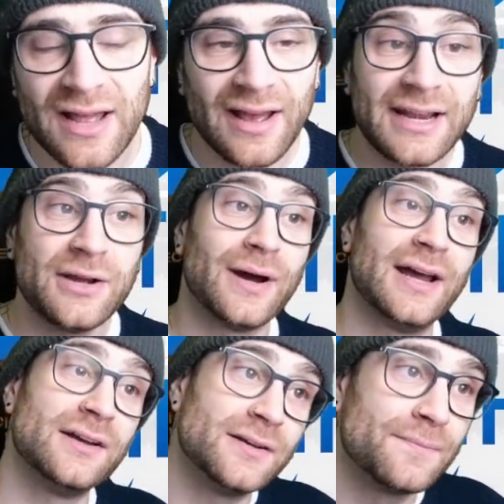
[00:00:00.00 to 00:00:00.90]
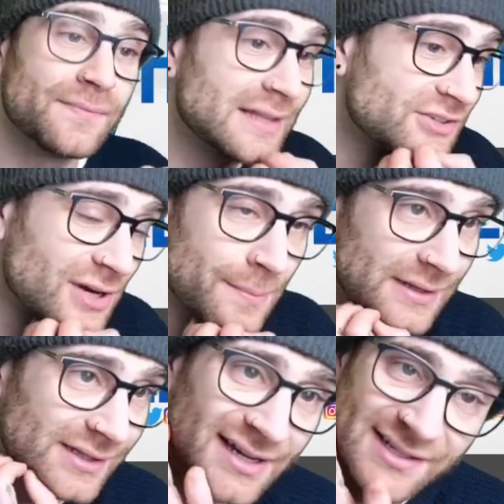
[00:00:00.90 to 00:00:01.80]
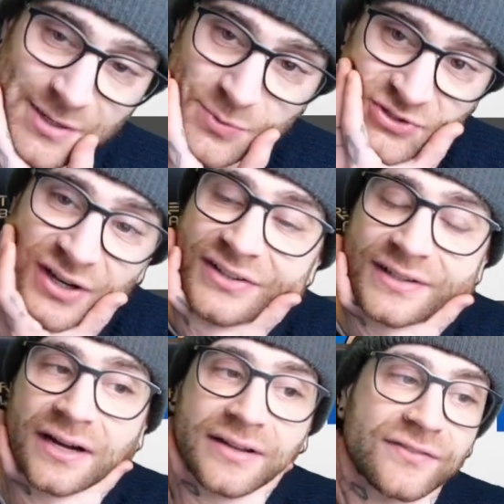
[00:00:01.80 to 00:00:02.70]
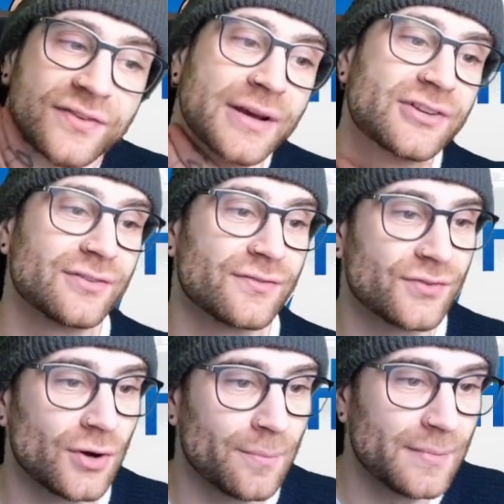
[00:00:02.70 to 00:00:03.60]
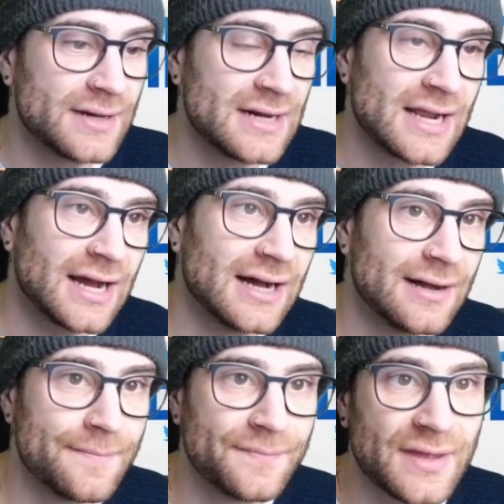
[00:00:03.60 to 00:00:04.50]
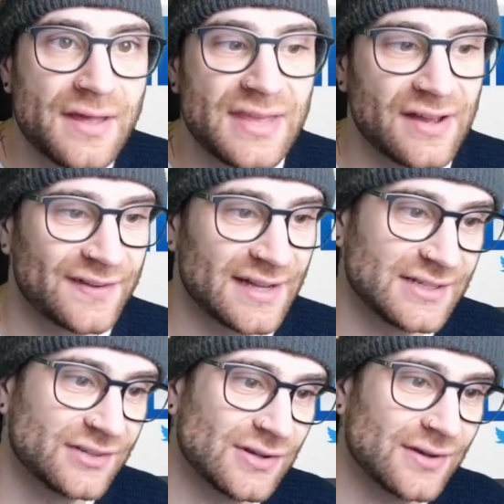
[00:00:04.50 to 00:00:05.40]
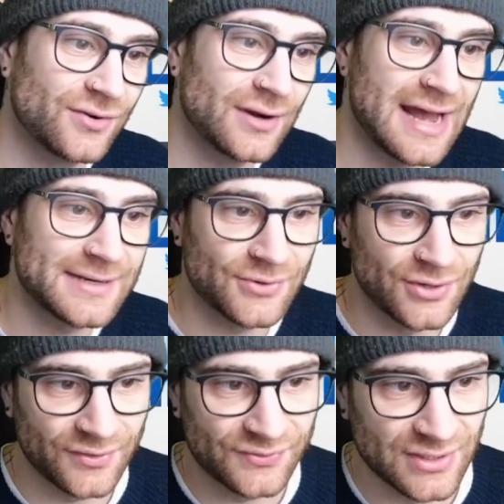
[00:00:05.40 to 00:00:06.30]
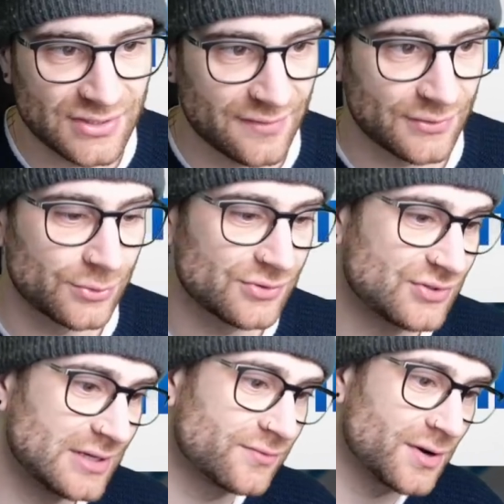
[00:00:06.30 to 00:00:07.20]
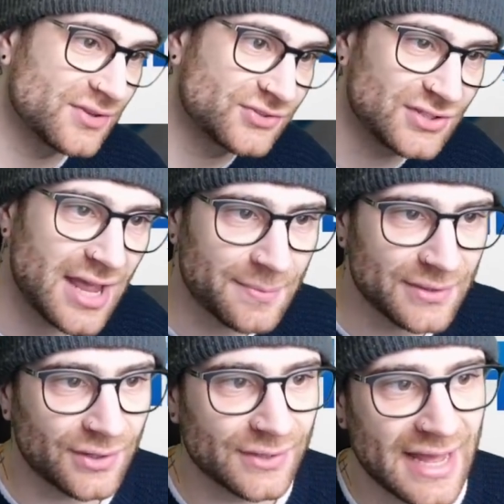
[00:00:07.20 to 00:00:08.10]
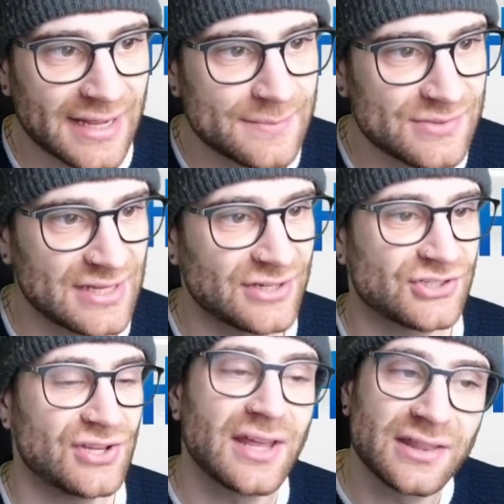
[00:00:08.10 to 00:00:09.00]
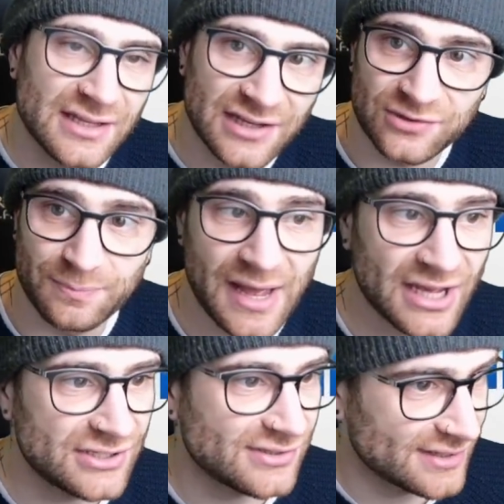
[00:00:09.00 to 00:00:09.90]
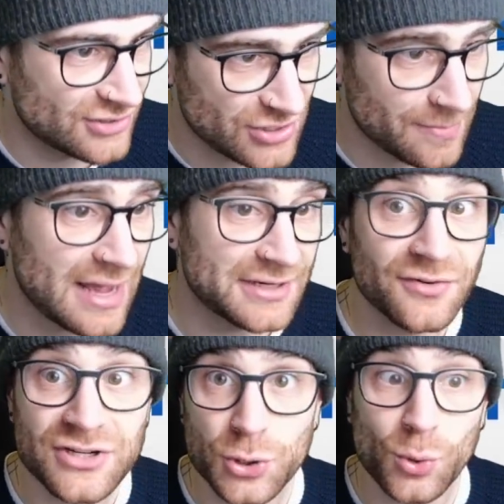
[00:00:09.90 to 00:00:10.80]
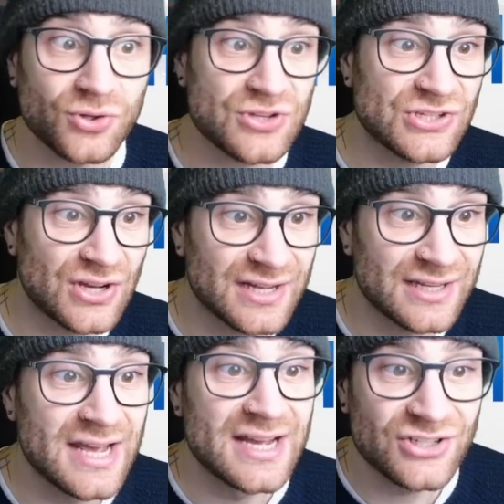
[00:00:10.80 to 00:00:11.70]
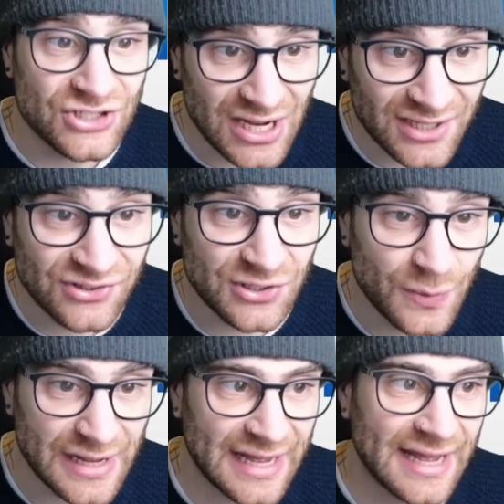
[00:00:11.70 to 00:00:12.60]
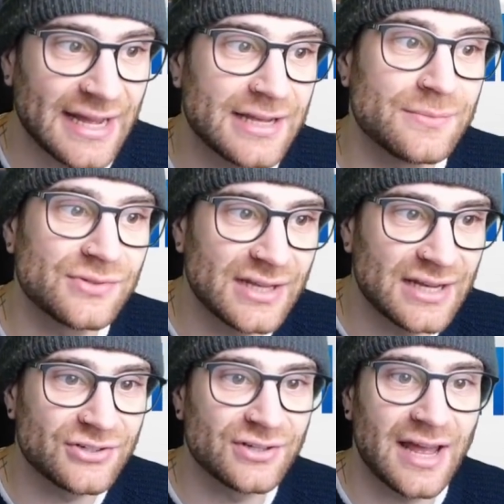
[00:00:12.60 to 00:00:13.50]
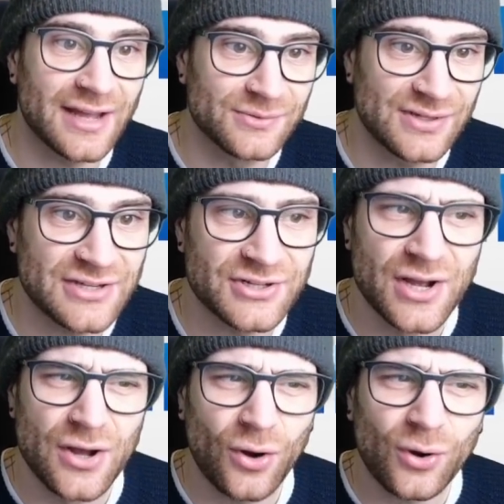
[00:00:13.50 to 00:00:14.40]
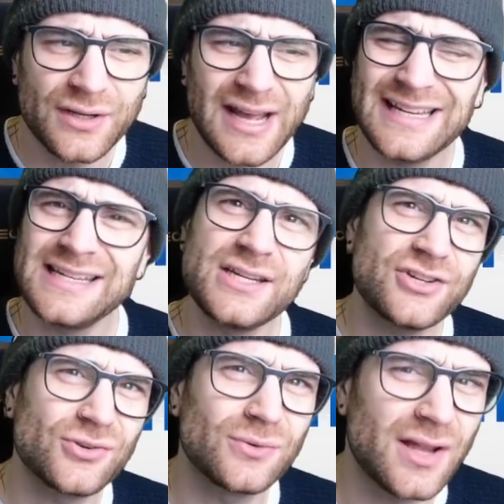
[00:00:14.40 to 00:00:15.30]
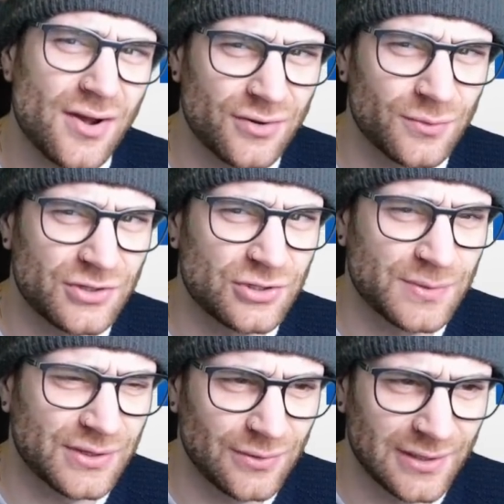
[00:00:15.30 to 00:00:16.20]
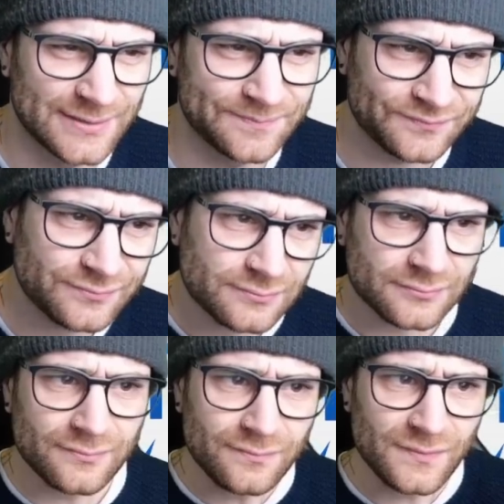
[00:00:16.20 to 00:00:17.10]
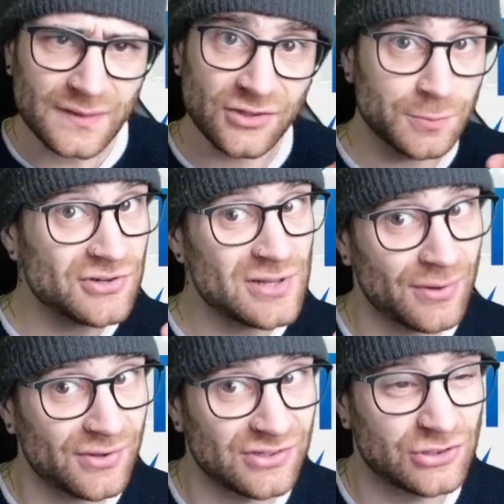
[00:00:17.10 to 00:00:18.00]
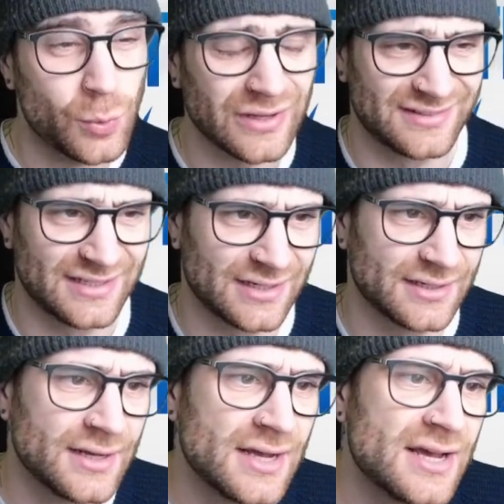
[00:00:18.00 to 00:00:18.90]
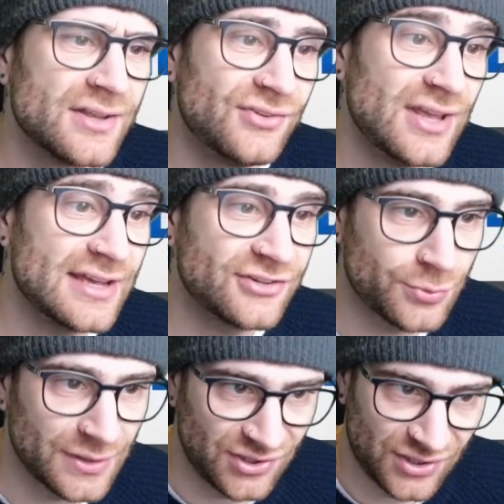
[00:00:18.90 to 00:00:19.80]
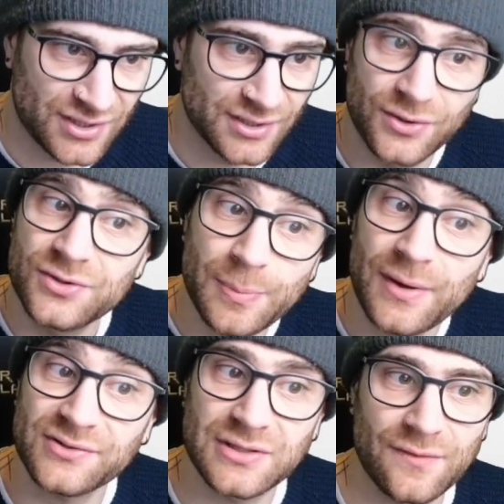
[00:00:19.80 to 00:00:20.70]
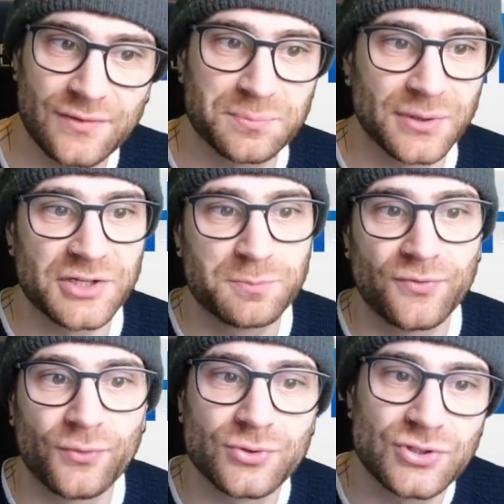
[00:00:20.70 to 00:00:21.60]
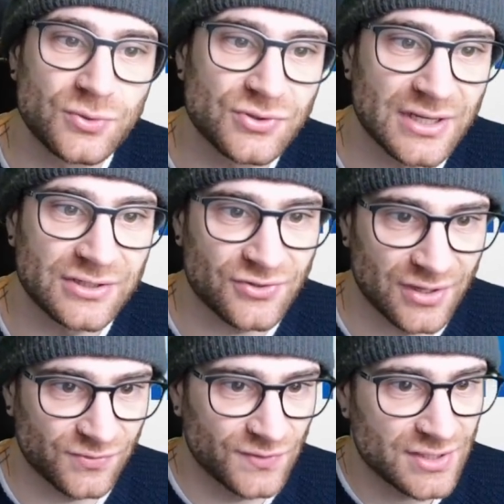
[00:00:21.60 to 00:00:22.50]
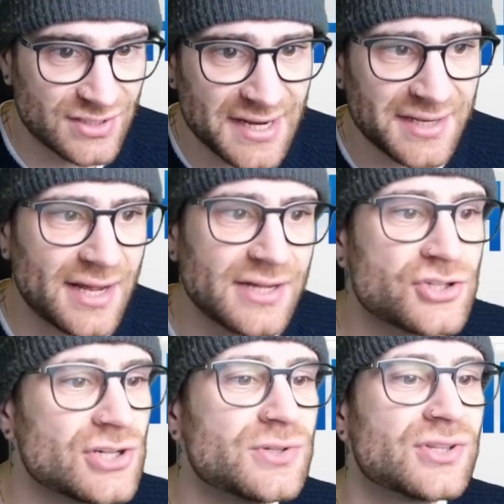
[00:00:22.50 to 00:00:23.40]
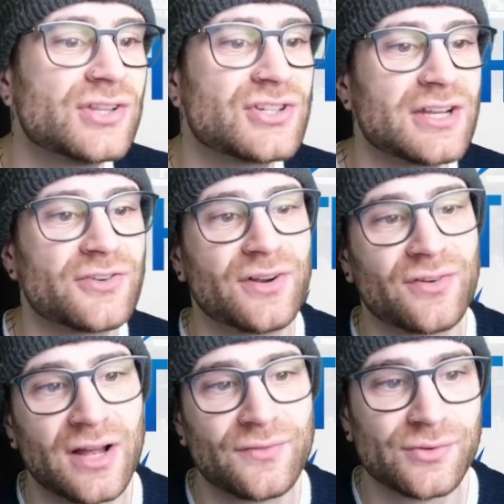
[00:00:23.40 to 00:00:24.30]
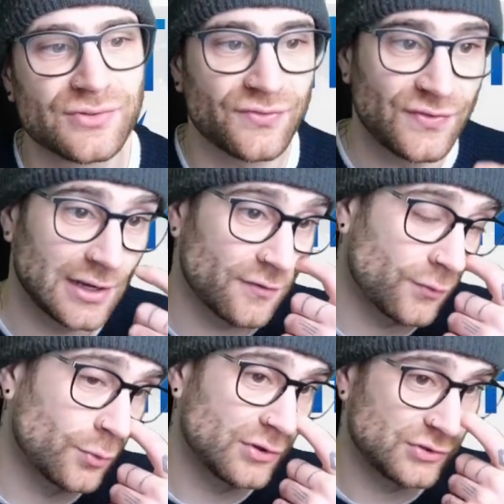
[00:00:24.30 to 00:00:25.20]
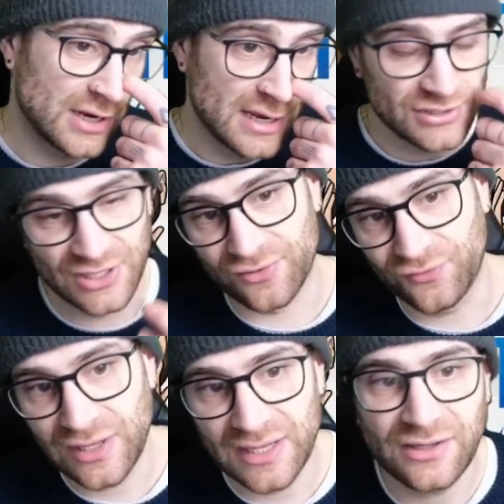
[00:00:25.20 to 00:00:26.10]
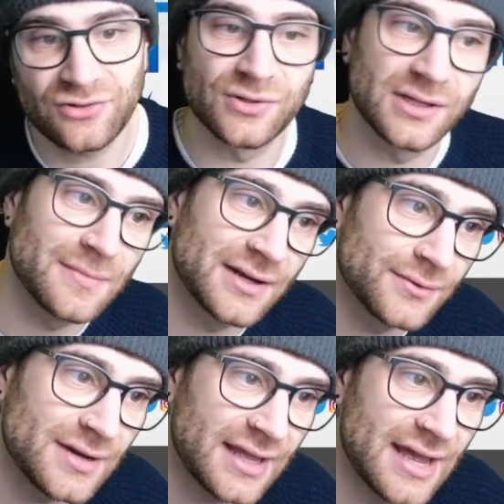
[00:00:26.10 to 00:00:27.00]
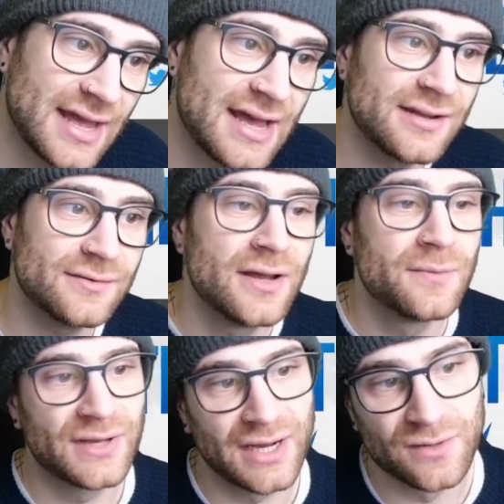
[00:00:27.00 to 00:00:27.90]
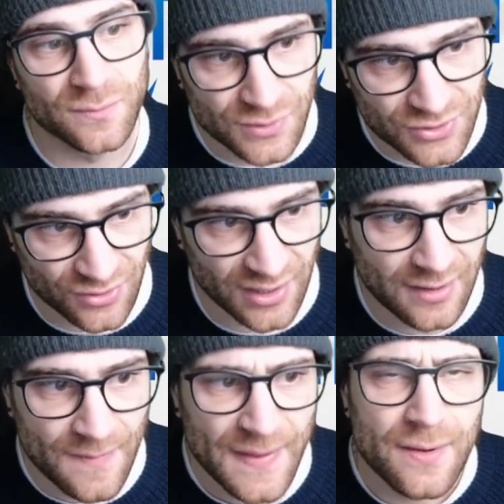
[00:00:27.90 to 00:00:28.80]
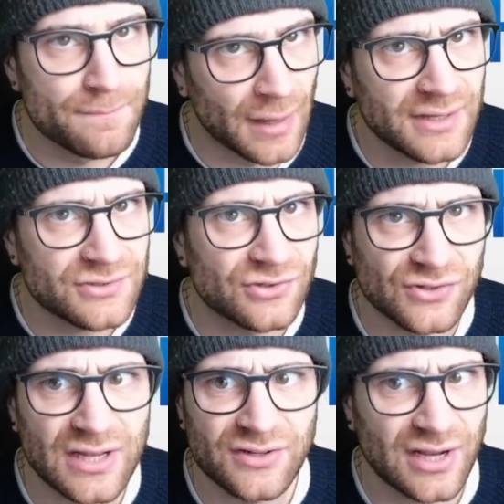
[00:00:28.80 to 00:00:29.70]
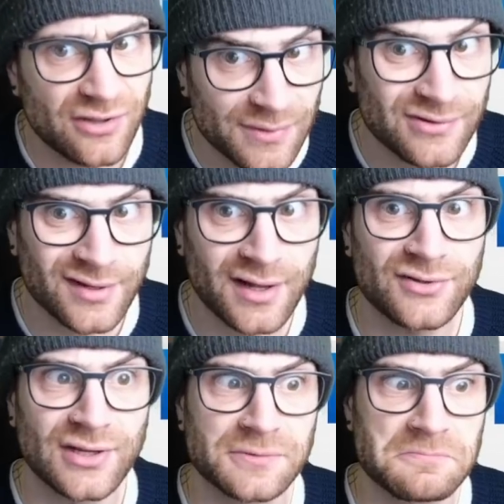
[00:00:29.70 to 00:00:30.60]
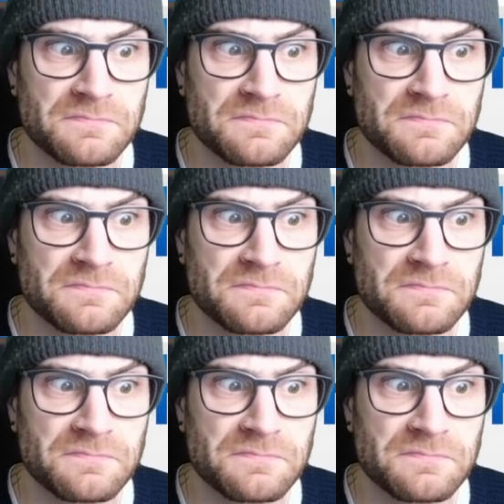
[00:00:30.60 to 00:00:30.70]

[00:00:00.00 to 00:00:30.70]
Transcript: Anyway, let's jump in. Like I said, we're citing information from um, The Athletic. So Adam Craft and David Ornstein wrote the segment on Hakim Ziyech saying this Paris Saint Germain are in talks to sign Chelsea winger Hakim Ziyech, Hakim Ziyech on an initial loan, which is peculiar. Especially because he's 29. Ziyech, 29, could depart Stamford Bridge before Tuesday's transfer deadline due to the January arrivals of fellow forwards João Felix, Noni Madueke, and Mykhailo Mudryk but Ziyech has been starting.